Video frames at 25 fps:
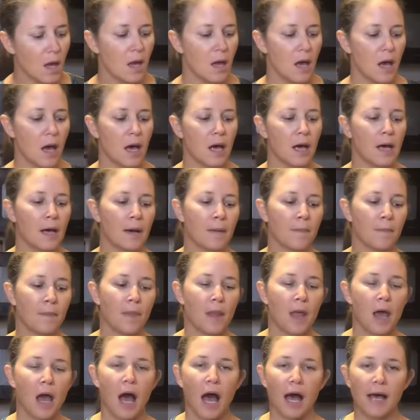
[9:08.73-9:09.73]

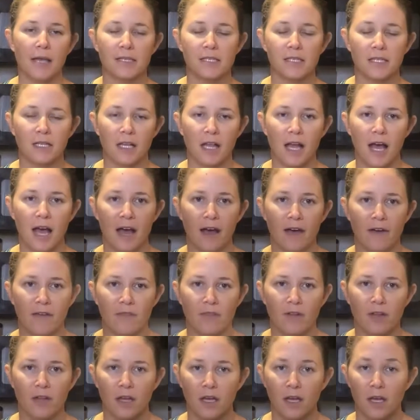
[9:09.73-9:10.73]
I still have
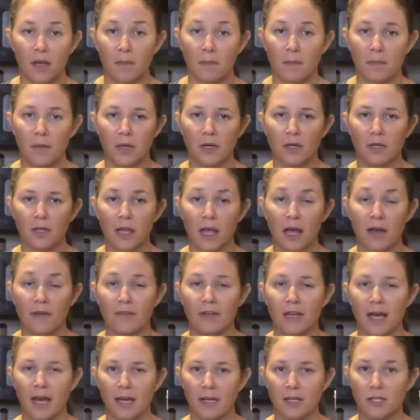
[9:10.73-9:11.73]
milk left.
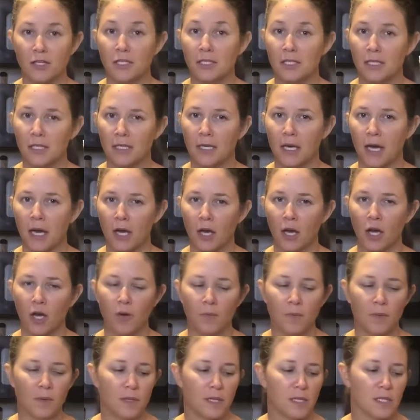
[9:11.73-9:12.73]
I actually did not
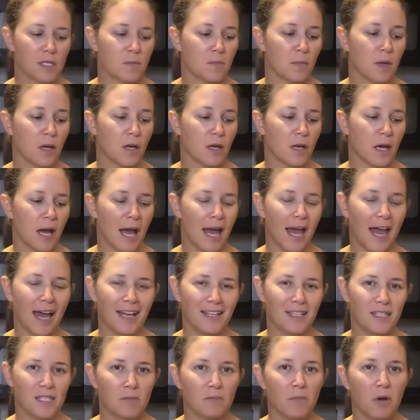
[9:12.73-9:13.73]
open this milk. I had
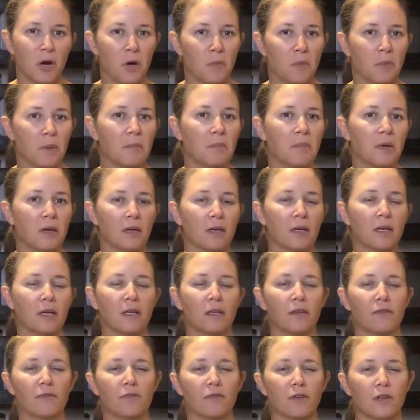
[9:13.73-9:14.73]
some open milk in the
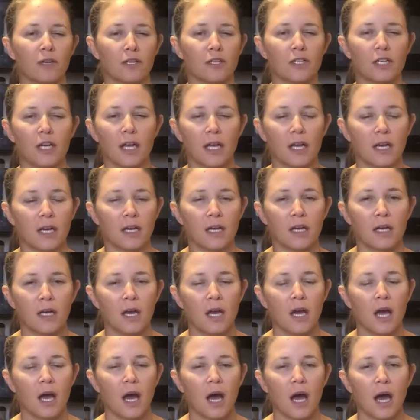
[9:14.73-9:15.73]
fridge, and
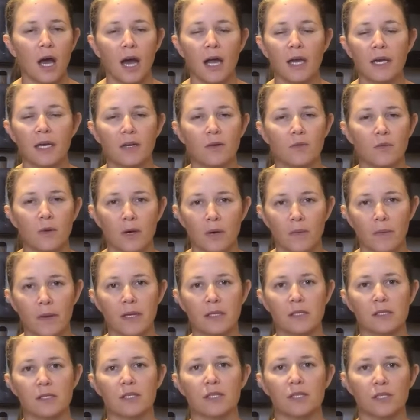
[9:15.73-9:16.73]
I didn't want to
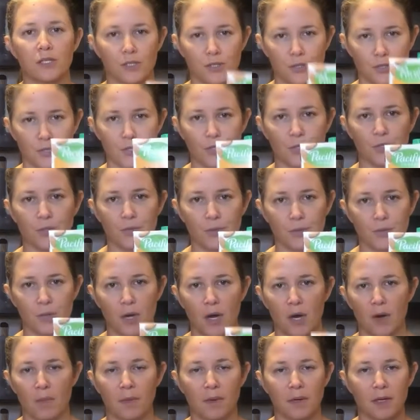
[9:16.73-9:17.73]
waste 2
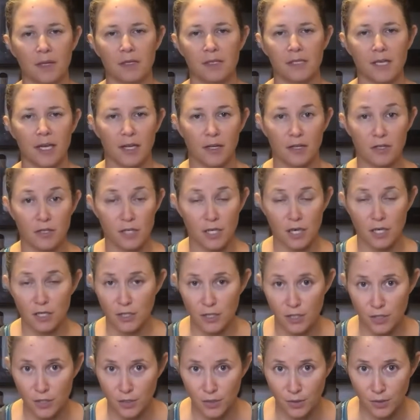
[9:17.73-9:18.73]
open containers. I
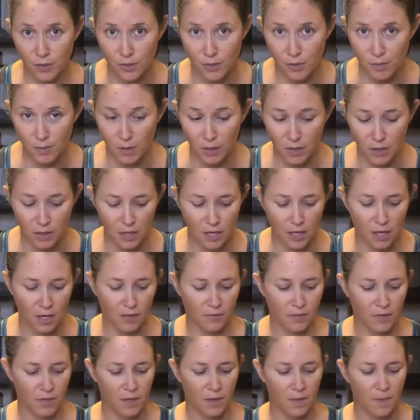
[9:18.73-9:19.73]
just don't use milk that
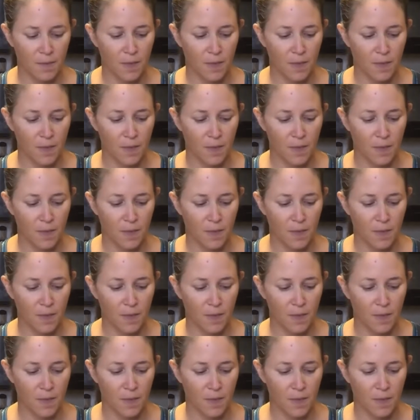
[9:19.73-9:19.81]
often.